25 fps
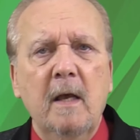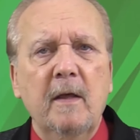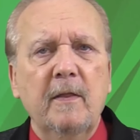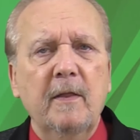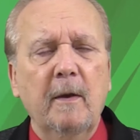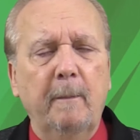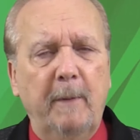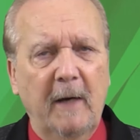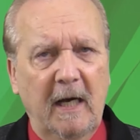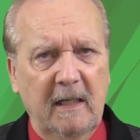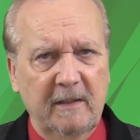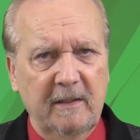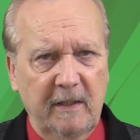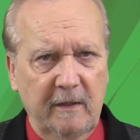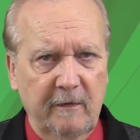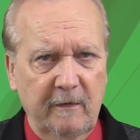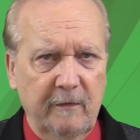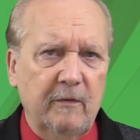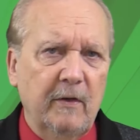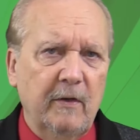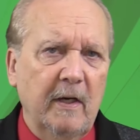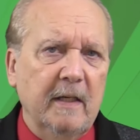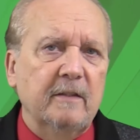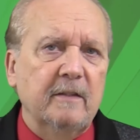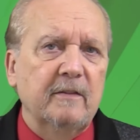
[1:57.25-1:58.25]
The
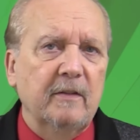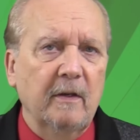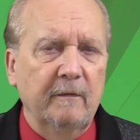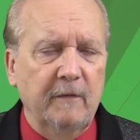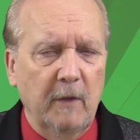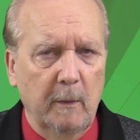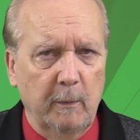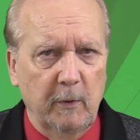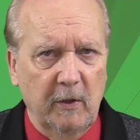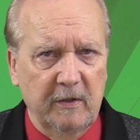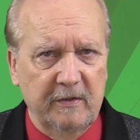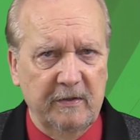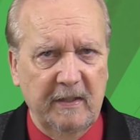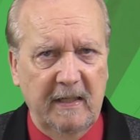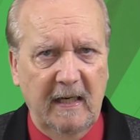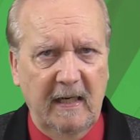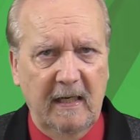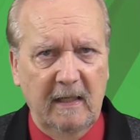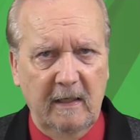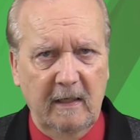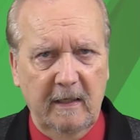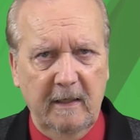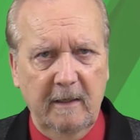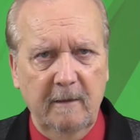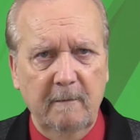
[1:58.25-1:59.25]
positive traits of your
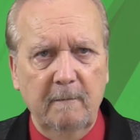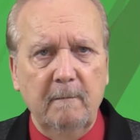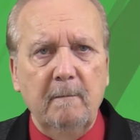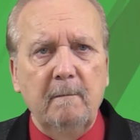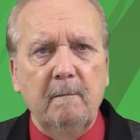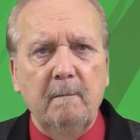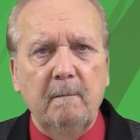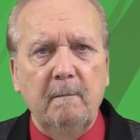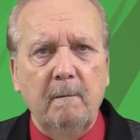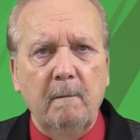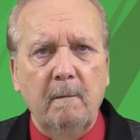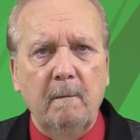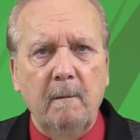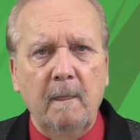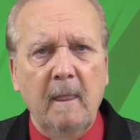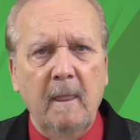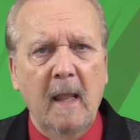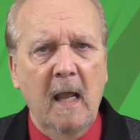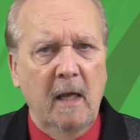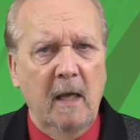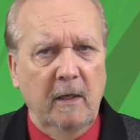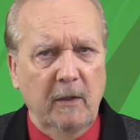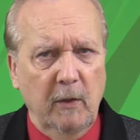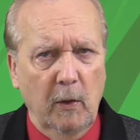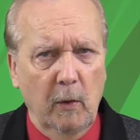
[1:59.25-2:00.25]
personality.
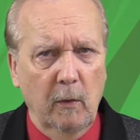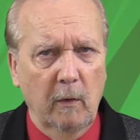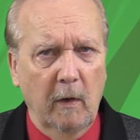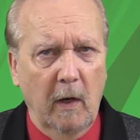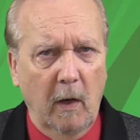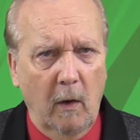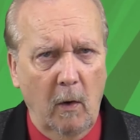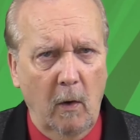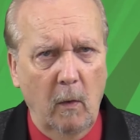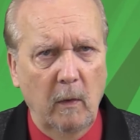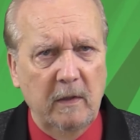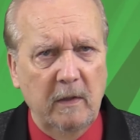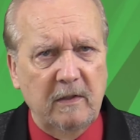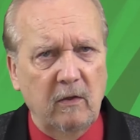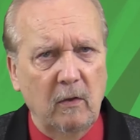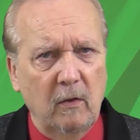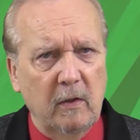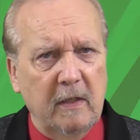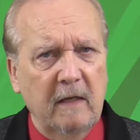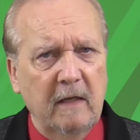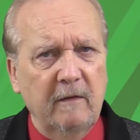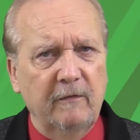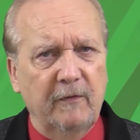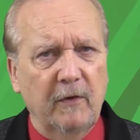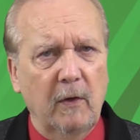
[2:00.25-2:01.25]
You are always
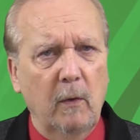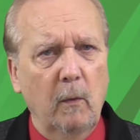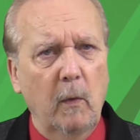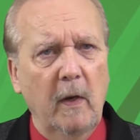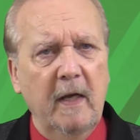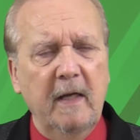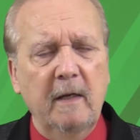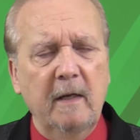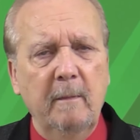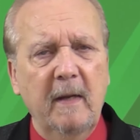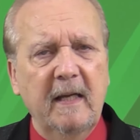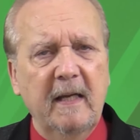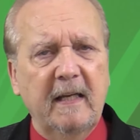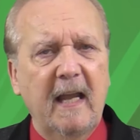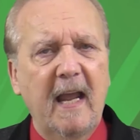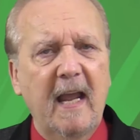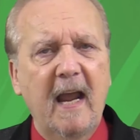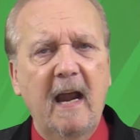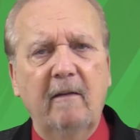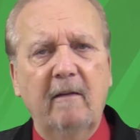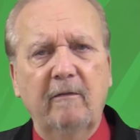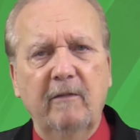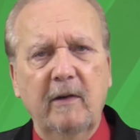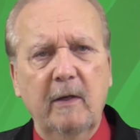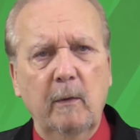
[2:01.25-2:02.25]
looking for a way to make
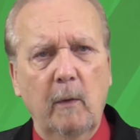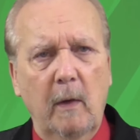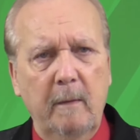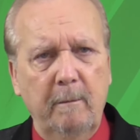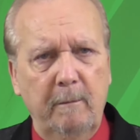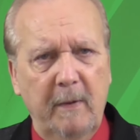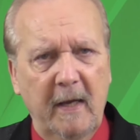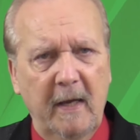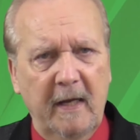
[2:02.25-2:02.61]
everyone